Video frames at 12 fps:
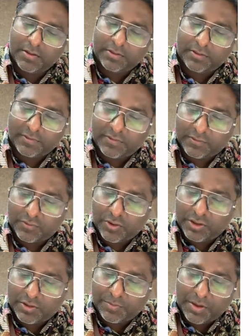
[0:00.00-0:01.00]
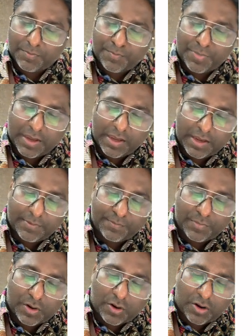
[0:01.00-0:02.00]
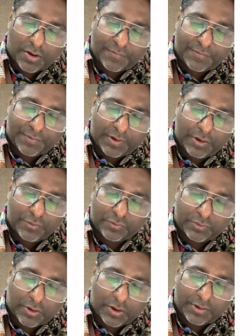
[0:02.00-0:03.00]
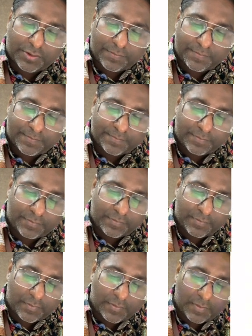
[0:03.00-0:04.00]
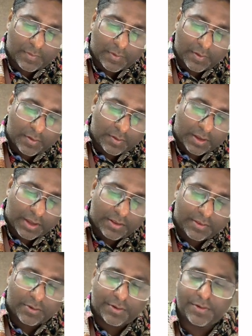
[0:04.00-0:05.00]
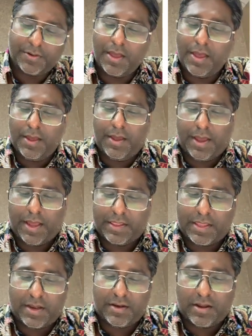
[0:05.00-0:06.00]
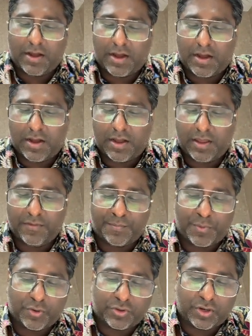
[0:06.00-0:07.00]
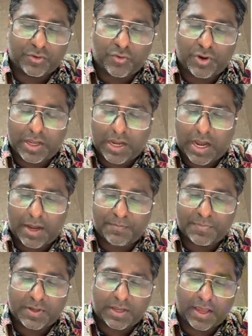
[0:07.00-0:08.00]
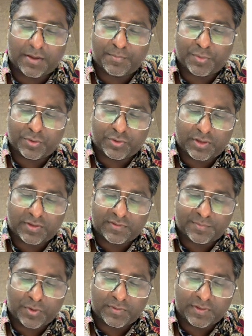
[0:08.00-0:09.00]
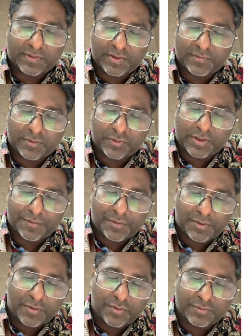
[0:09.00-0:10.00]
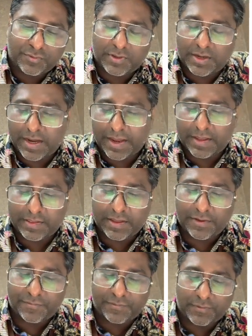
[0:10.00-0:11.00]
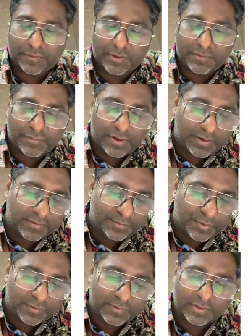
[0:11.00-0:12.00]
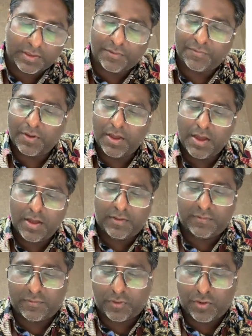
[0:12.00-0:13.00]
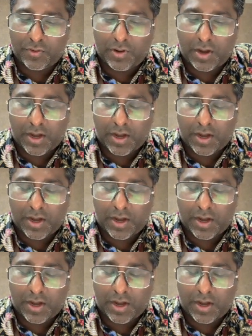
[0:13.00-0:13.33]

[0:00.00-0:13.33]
this is going to be beam of neutron. Okay, and then if proton going up, okay, proton is positive, so they will go to the negative. So this one is positive. So